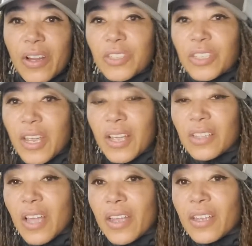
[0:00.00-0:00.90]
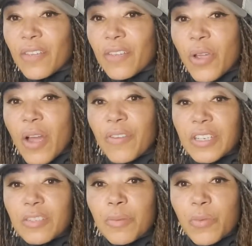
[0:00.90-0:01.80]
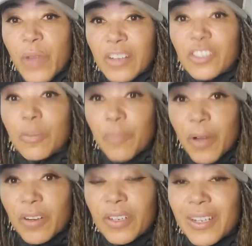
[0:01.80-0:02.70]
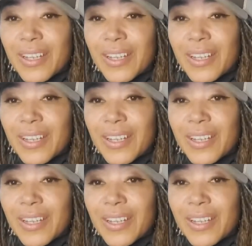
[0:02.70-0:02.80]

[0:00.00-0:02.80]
I was saying, like, if you have a histamine reaction to butter,